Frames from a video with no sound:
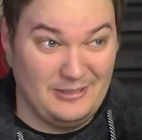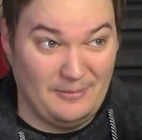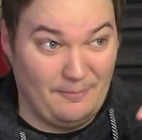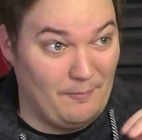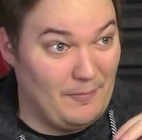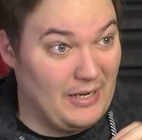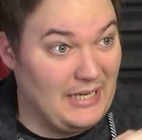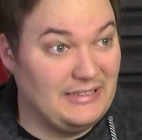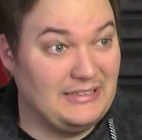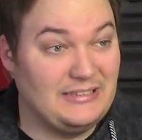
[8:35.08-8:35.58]

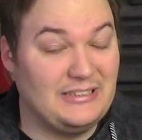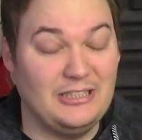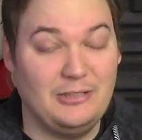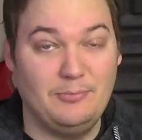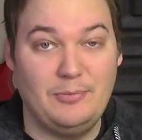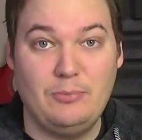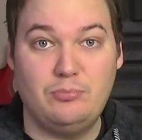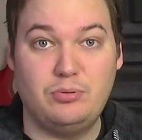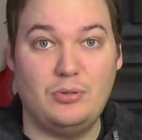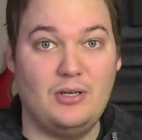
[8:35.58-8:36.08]
may still
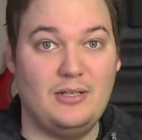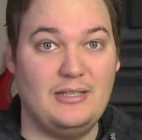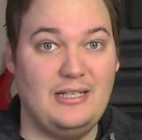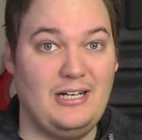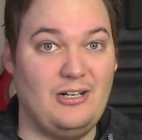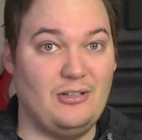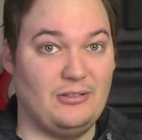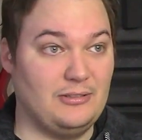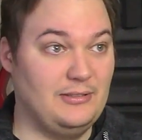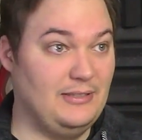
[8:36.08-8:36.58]
be brought
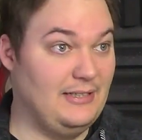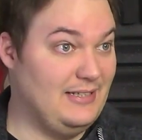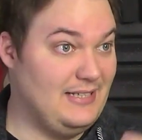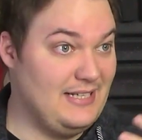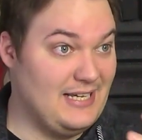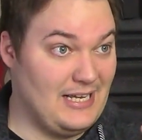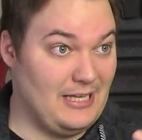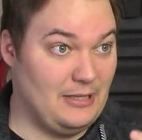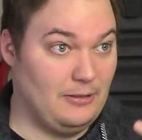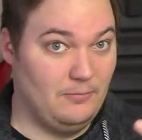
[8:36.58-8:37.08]
out
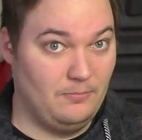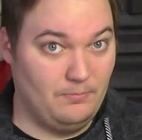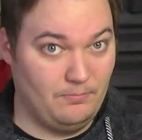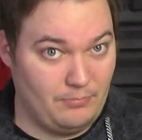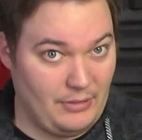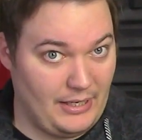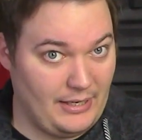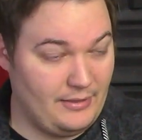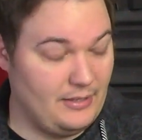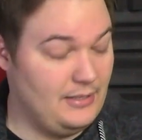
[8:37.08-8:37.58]
again
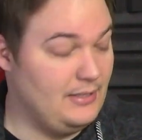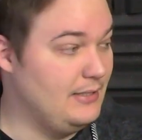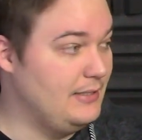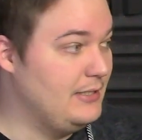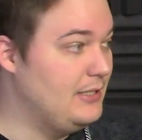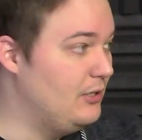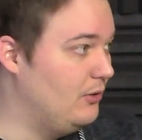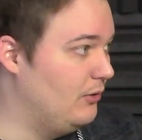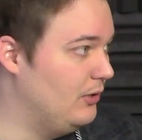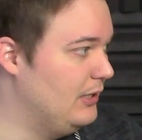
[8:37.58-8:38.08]
by the
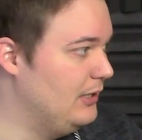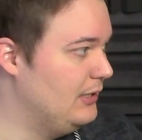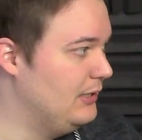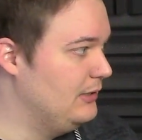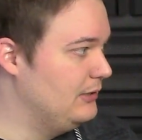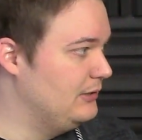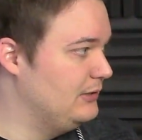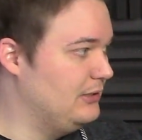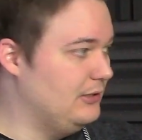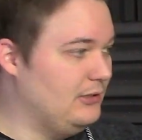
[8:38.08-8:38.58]
EQ.
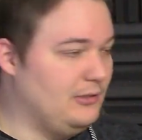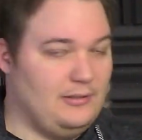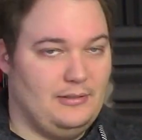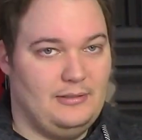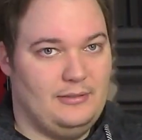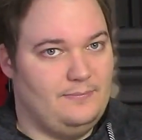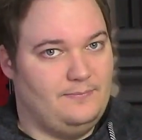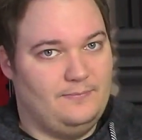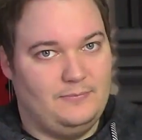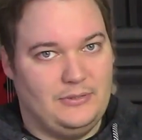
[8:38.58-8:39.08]

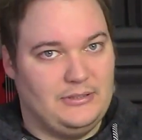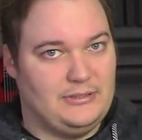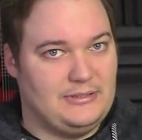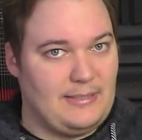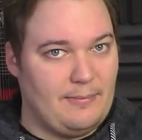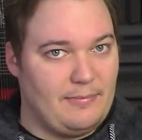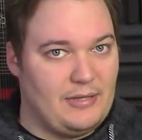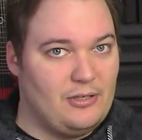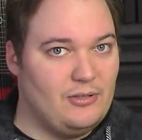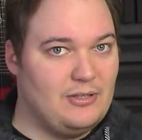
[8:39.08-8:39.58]
So it's
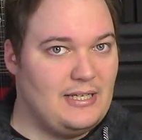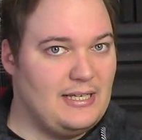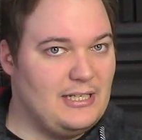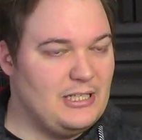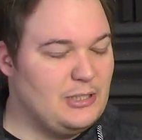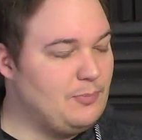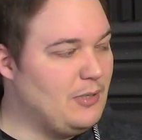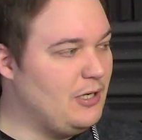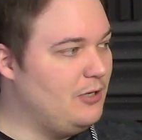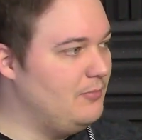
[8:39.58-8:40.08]
something you can
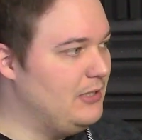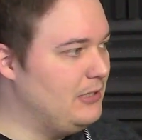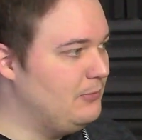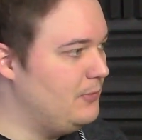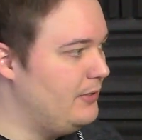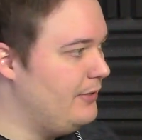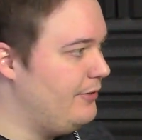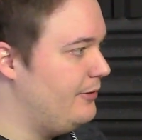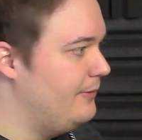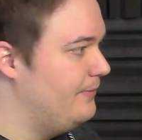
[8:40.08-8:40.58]
experiment
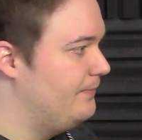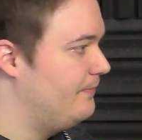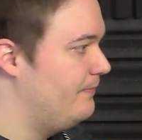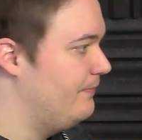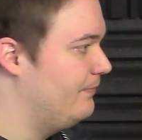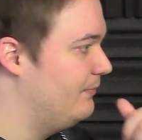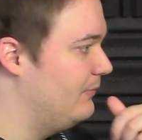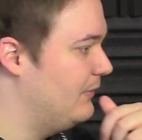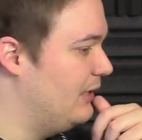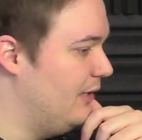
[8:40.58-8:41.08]
with.
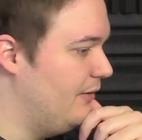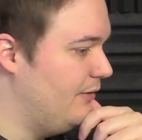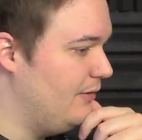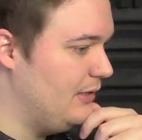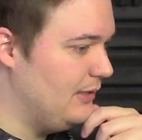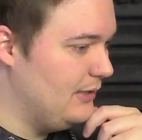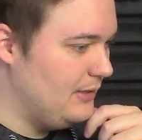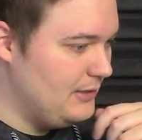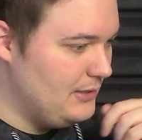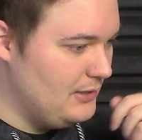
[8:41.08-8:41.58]
I
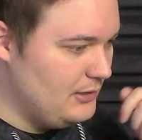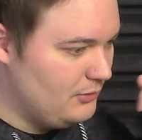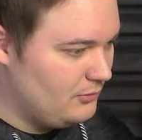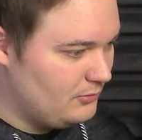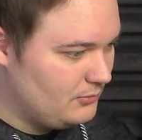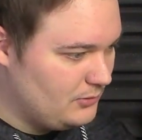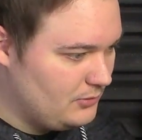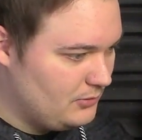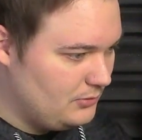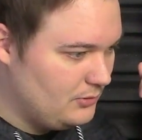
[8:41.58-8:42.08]
think it
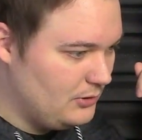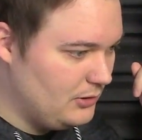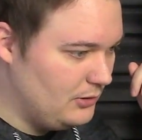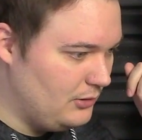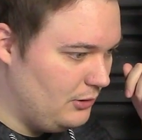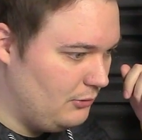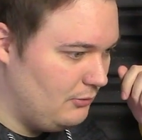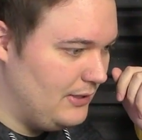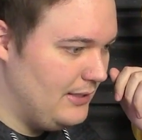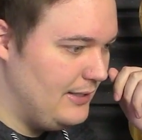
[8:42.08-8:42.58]
could
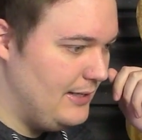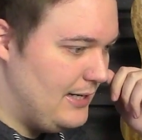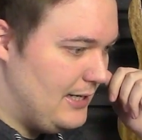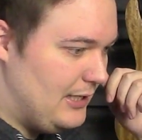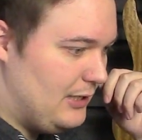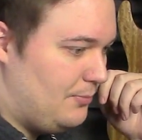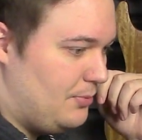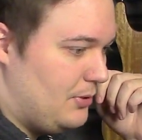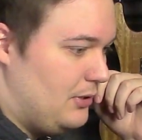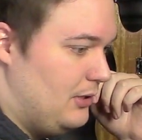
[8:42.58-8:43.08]
already
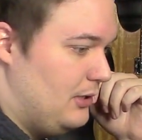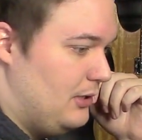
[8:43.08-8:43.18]
help.